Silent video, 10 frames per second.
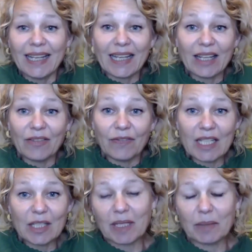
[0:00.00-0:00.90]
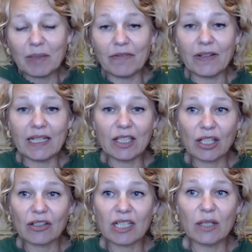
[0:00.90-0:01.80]
If these people are feeling
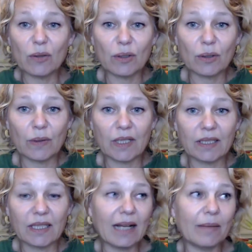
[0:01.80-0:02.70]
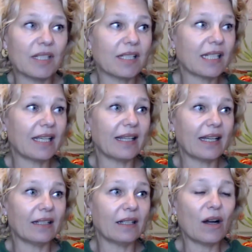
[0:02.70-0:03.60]
socially awkward, I'm just saying
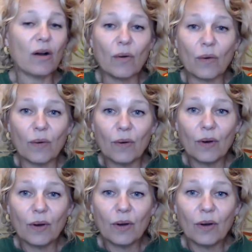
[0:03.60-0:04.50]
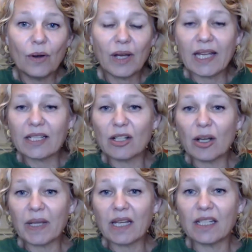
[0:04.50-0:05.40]
that, oh, it's
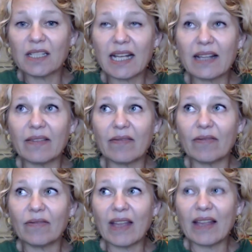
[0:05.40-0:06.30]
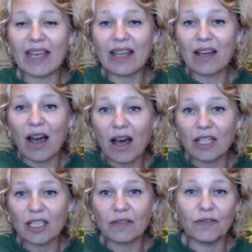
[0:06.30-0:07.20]
not because that they
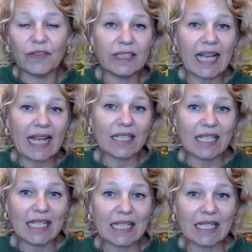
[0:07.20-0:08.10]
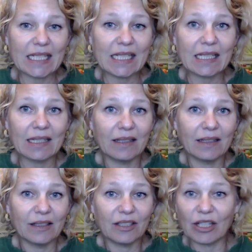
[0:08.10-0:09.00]
can't feel at ease
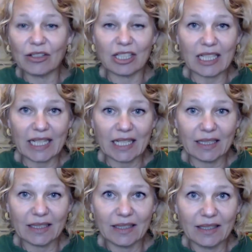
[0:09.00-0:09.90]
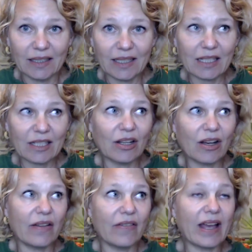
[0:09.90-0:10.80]
socially. It's
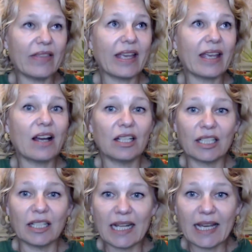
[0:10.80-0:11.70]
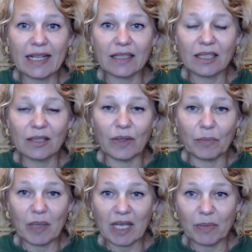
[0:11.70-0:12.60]
not that they can't connect
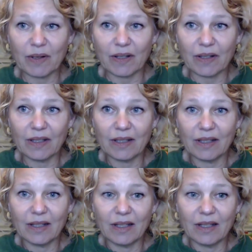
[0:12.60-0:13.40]
with people.